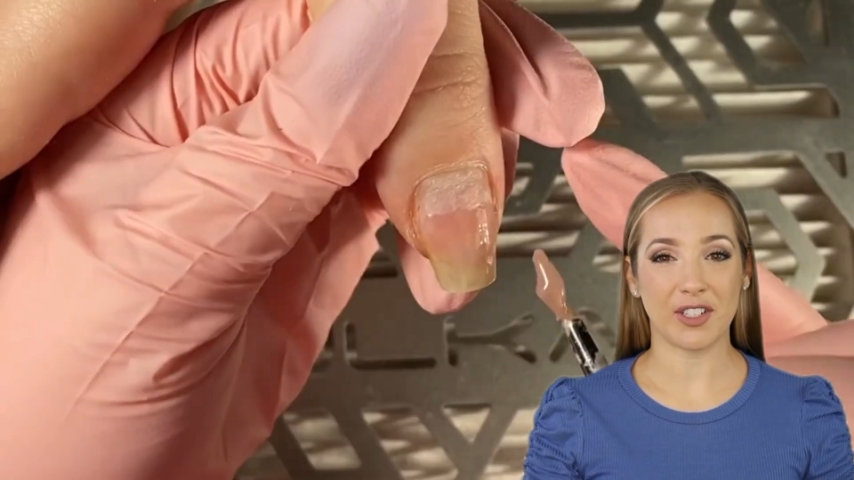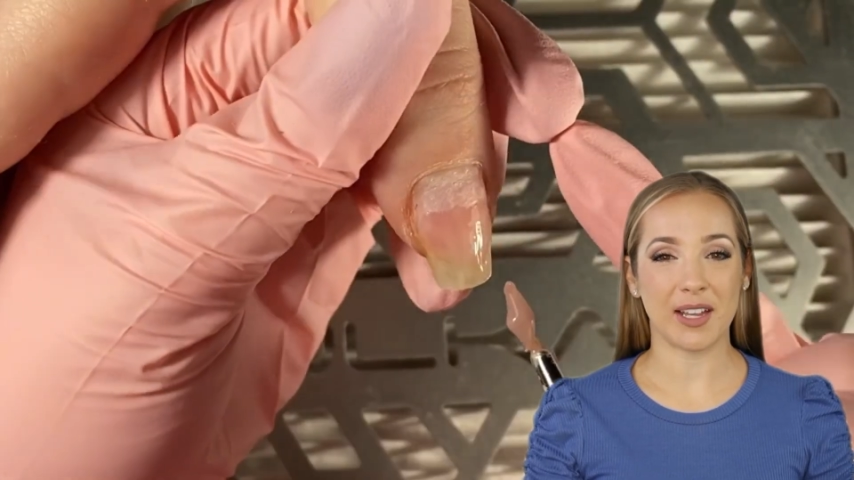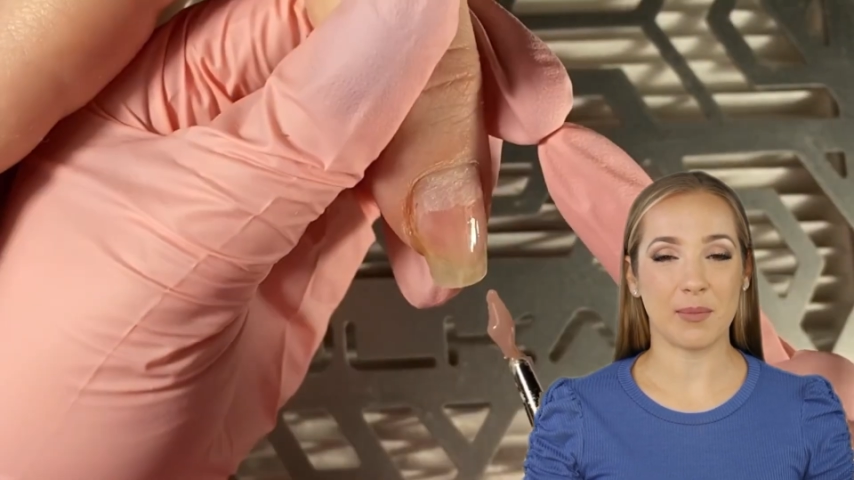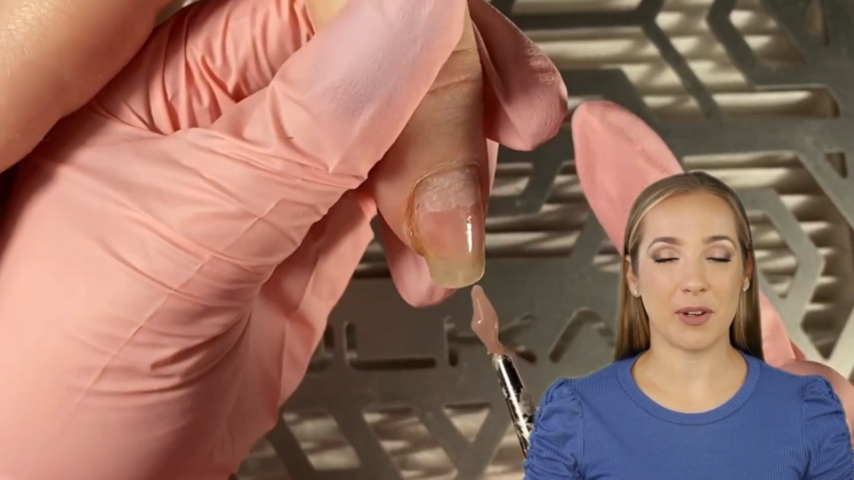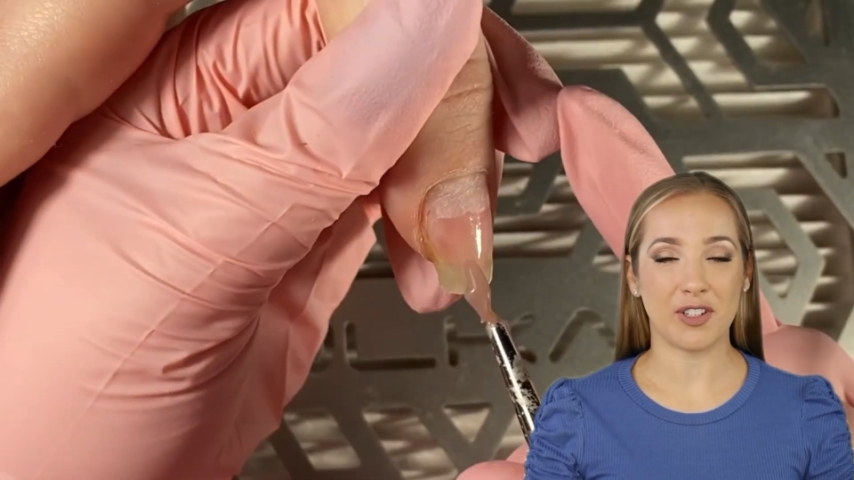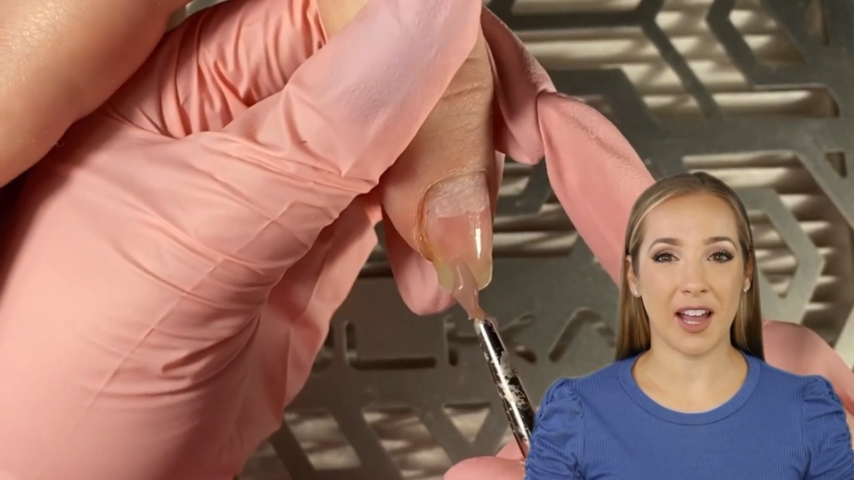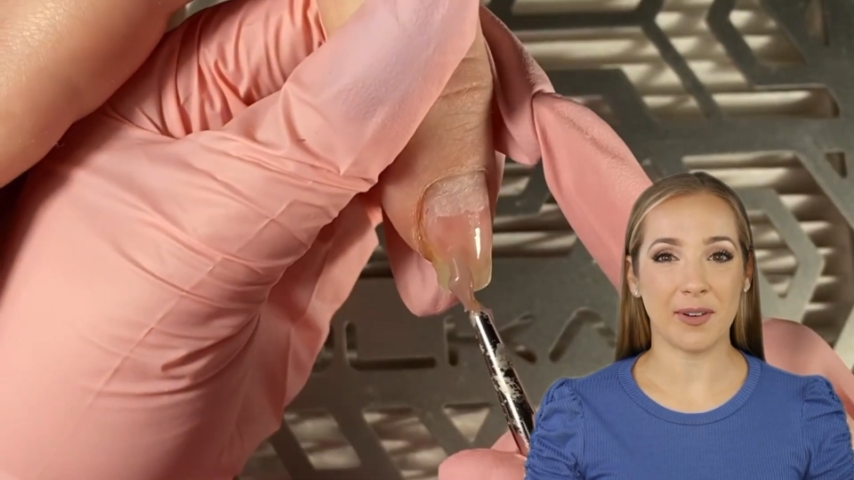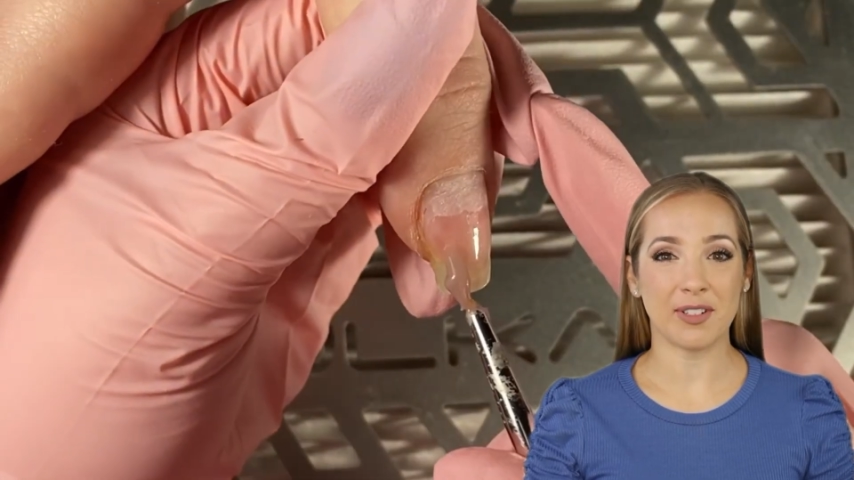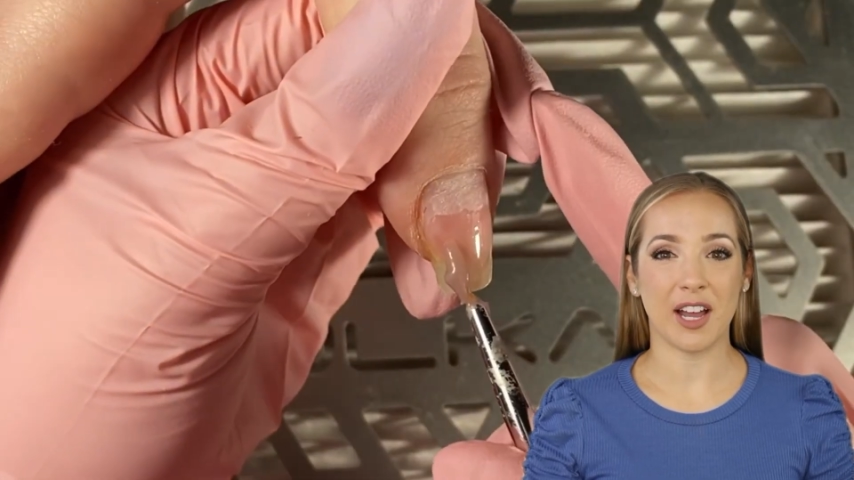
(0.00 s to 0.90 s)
shape with Jelly